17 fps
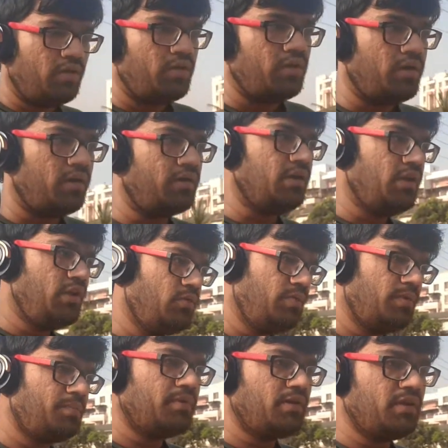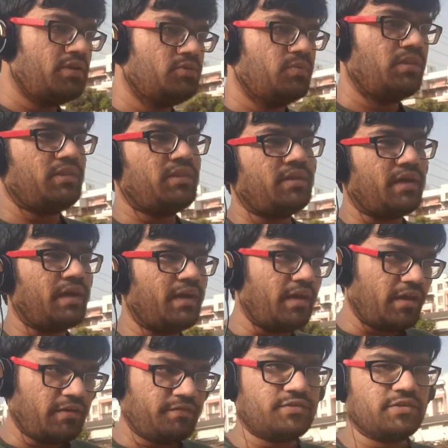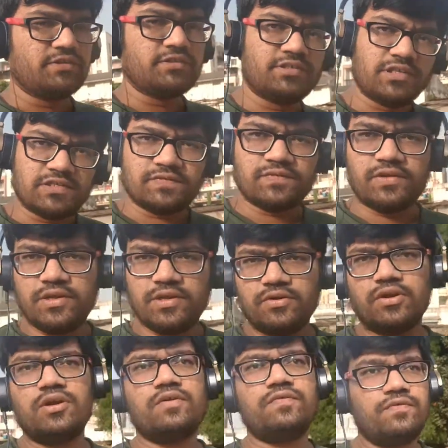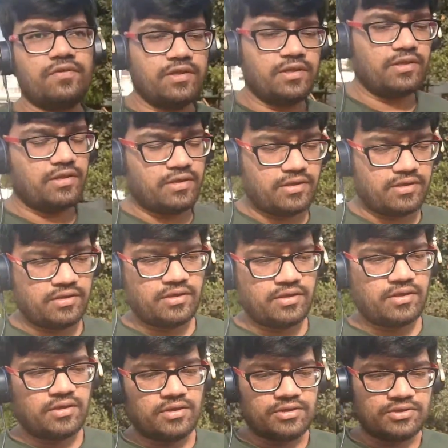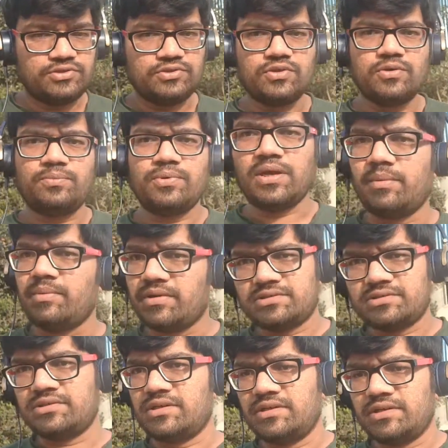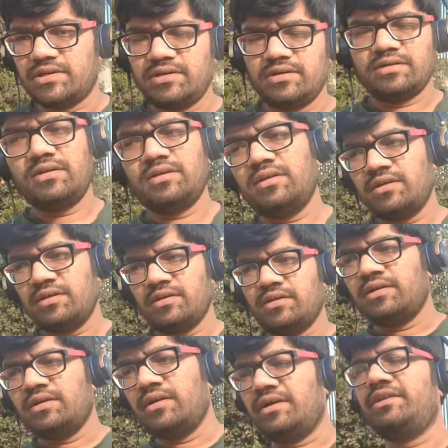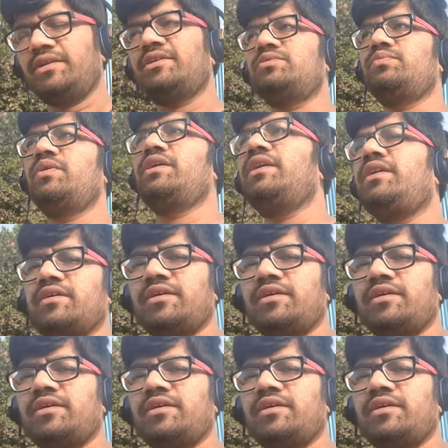tell you people as well that I have successfully got free Jio Prime Extended. It is very